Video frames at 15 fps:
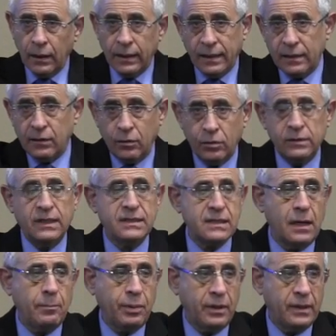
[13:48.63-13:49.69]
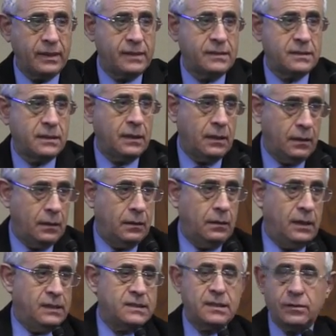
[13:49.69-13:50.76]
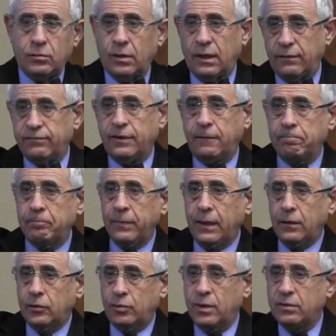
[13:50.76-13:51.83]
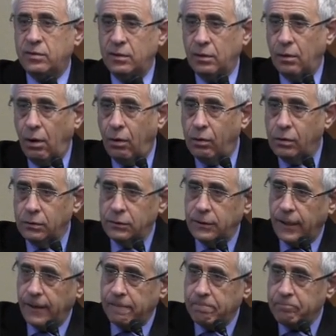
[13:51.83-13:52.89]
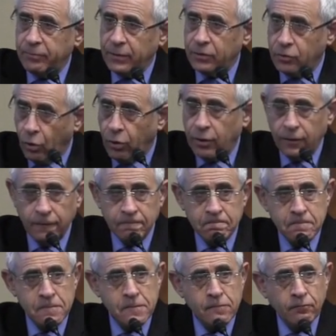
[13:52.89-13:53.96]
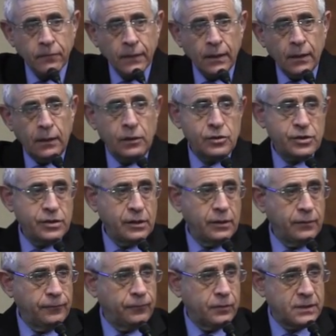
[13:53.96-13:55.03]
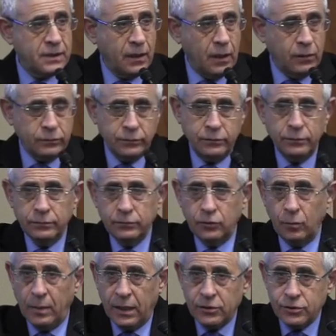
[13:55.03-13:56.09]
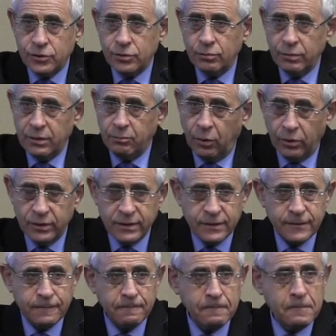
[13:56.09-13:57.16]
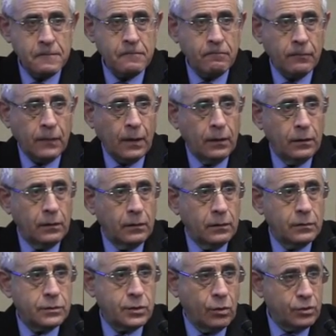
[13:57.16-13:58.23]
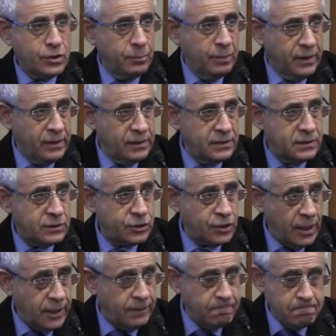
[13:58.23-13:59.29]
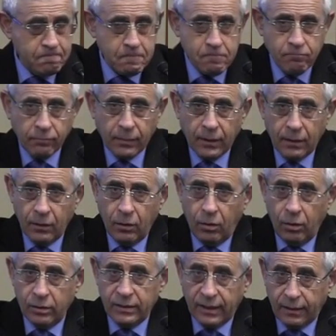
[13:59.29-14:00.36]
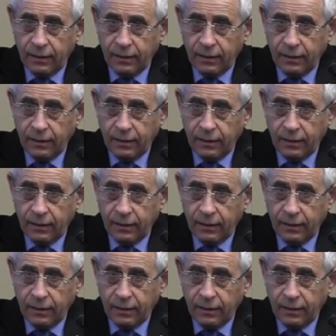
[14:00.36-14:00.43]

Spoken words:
Another good example is, let's say you have a 20-year-old daughter, and she fools around too much with boys, so she brings shame on the